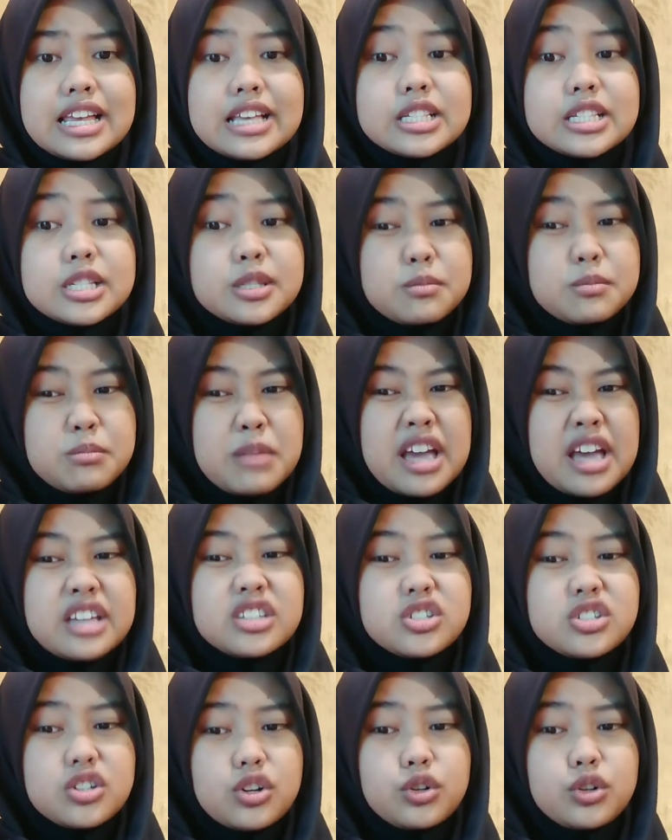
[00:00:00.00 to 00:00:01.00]

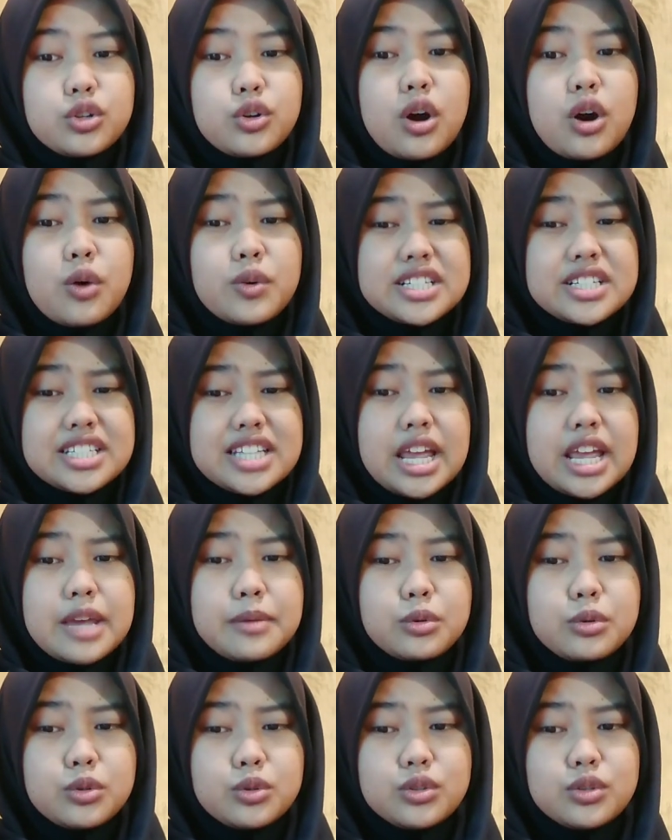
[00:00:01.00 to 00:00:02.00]
smashed onto our
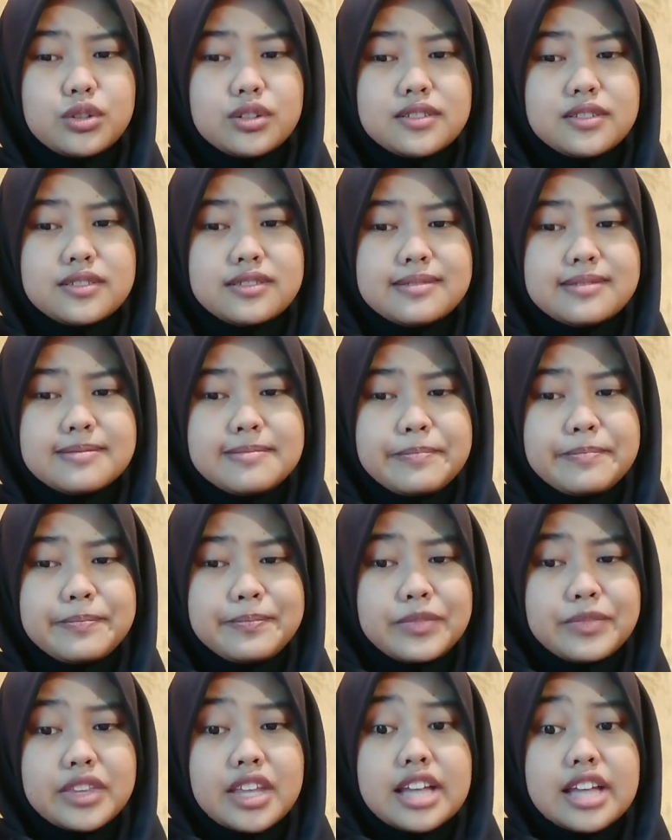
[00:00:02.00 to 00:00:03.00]
table
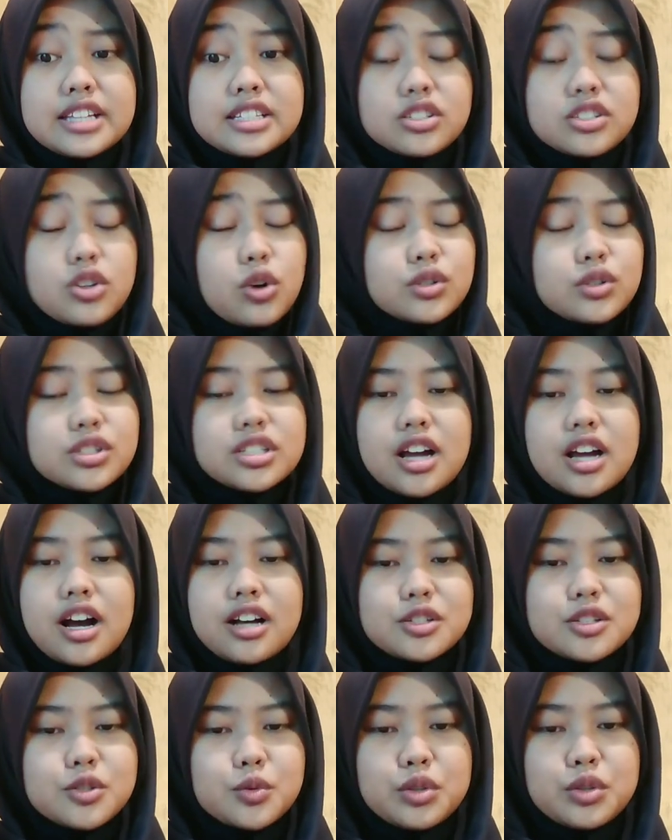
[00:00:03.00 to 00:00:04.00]
and soaked
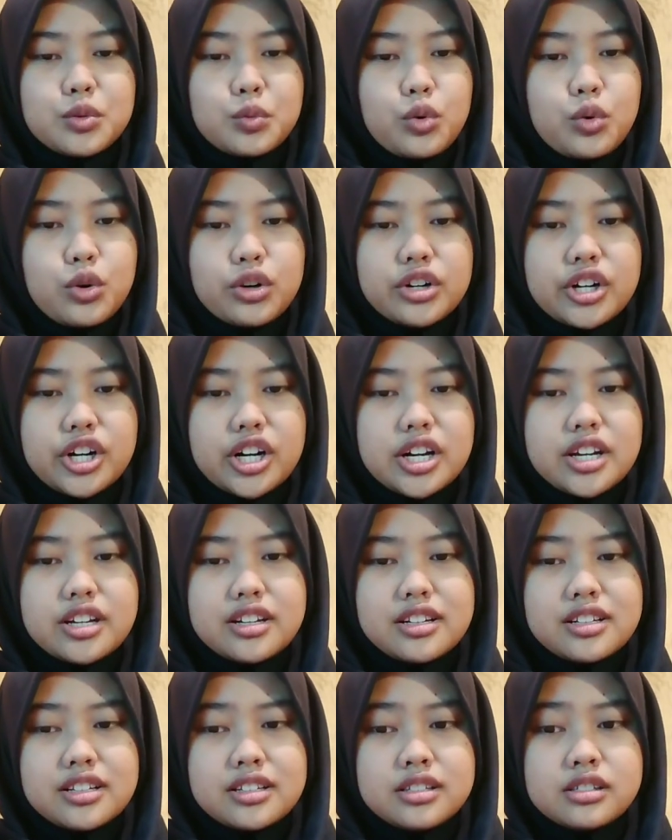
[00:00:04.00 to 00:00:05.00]
us with water.
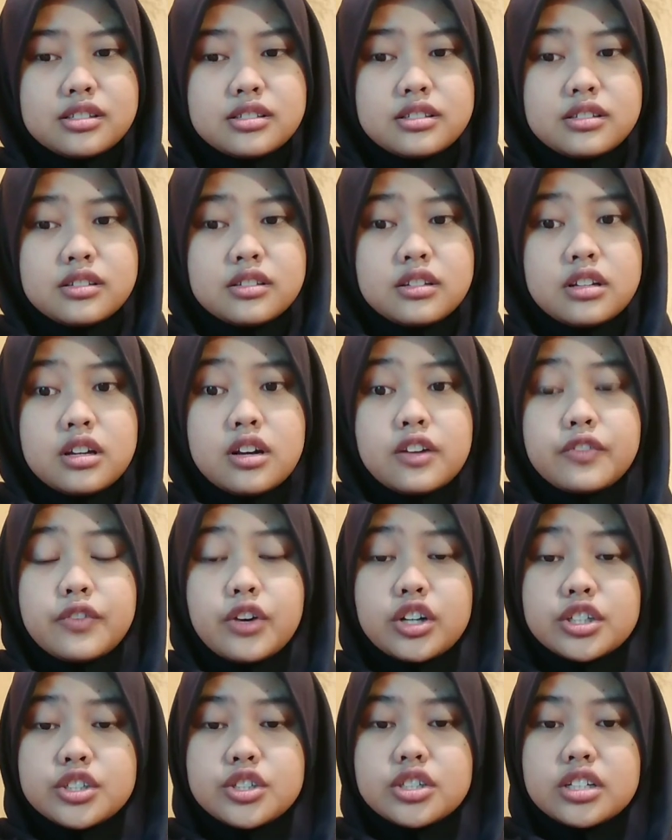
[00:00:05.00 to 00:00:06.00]

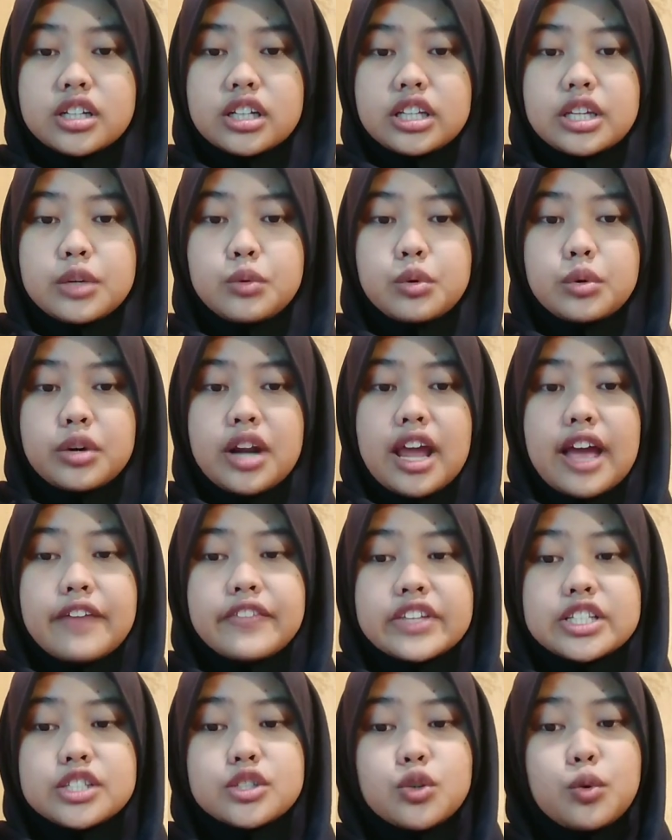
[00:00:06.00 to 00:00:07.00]
Fortunately, we were
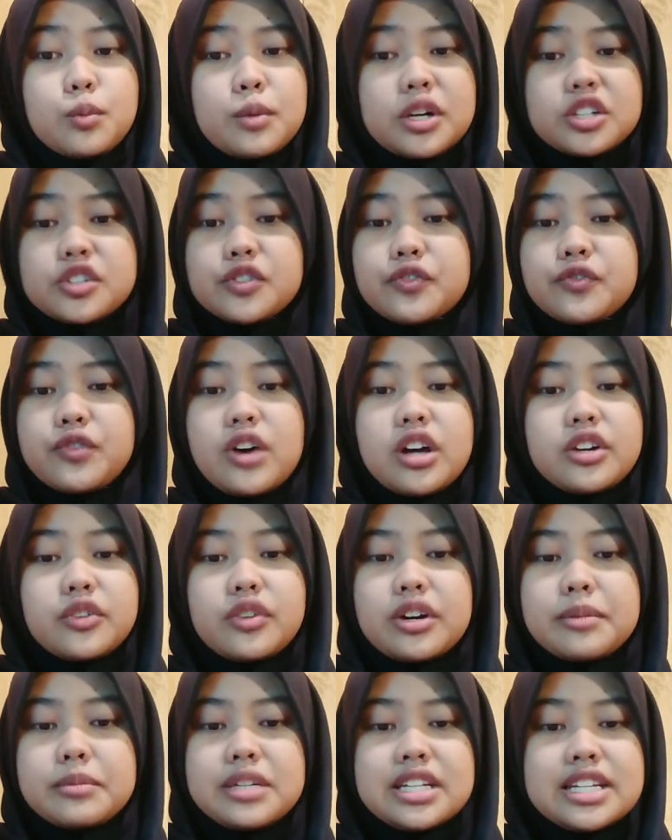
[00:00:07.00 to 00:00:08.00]
having so much fun
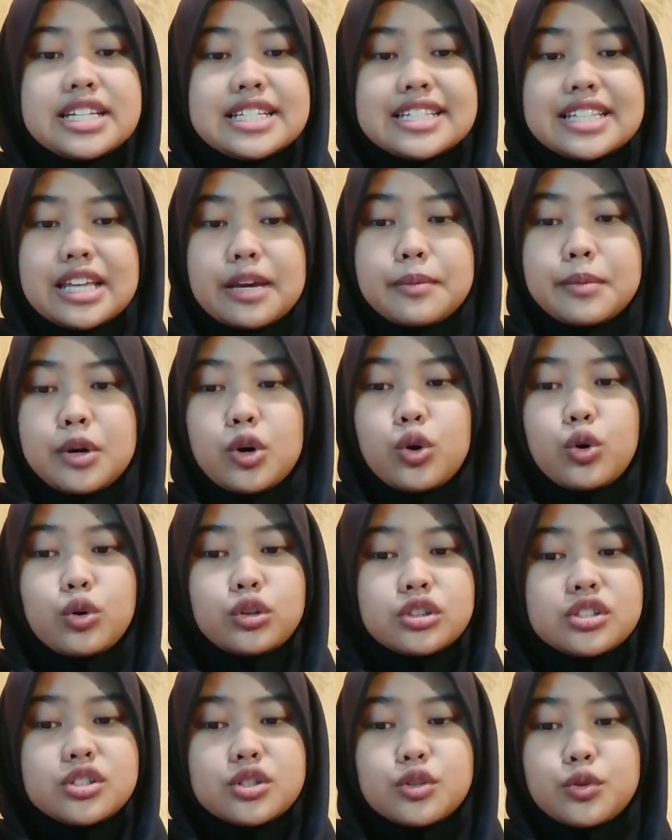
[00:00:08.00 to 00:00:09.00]
reminiscing about
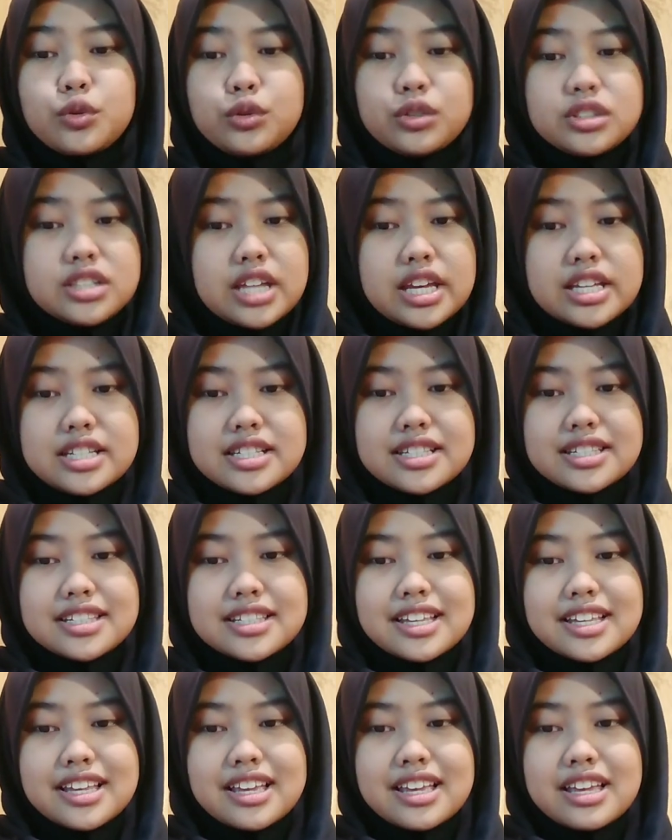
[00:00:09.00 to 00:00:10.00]
old school days
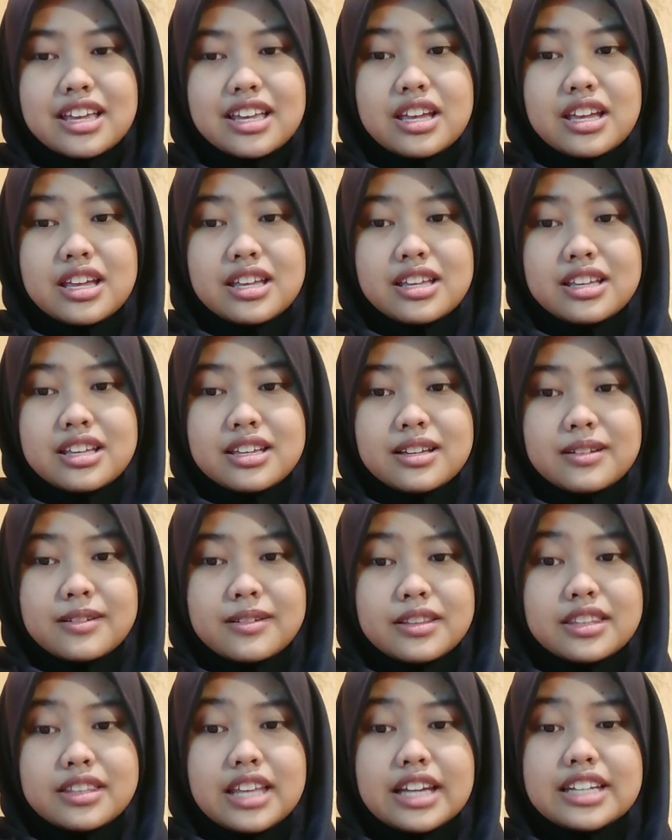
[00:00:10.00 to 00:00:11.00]
that
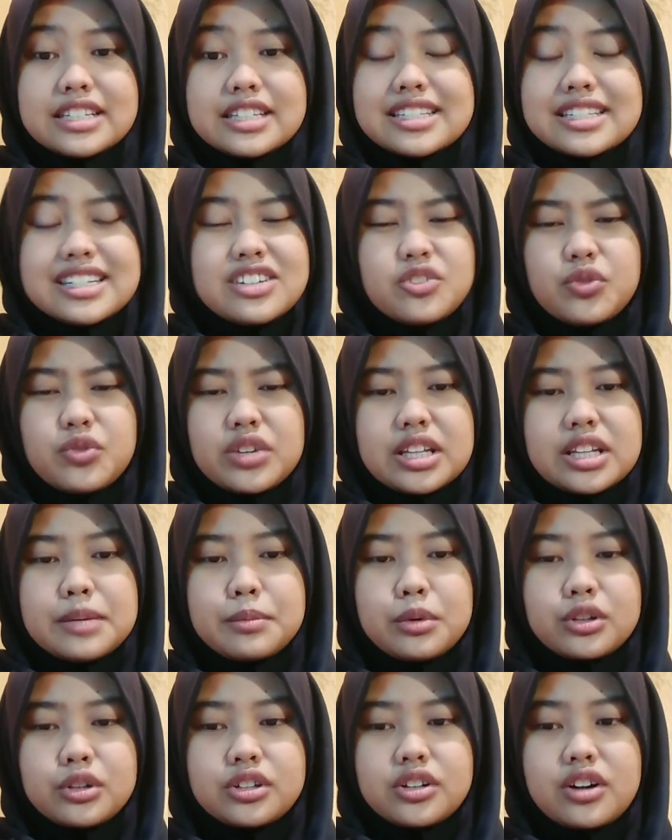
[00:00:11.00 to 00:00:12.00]
it didn't really
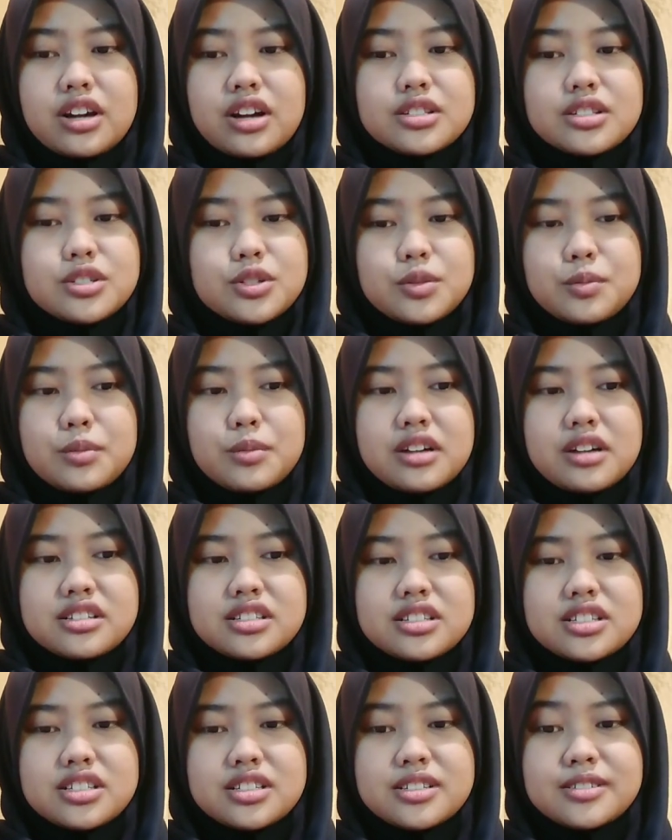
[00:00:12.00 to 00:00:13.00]
bother us too
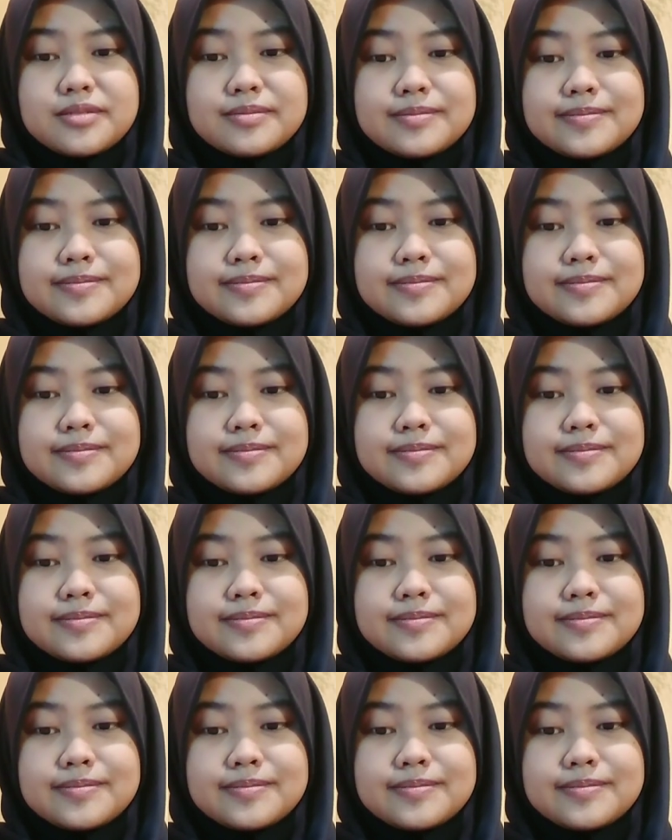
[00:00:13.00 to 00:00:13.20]
much.